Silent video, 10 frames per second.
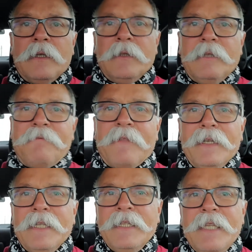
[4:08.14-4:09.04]

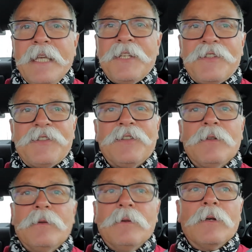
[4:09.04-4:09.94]
defending this
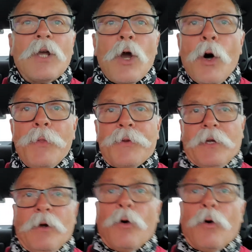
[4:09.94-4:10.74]
country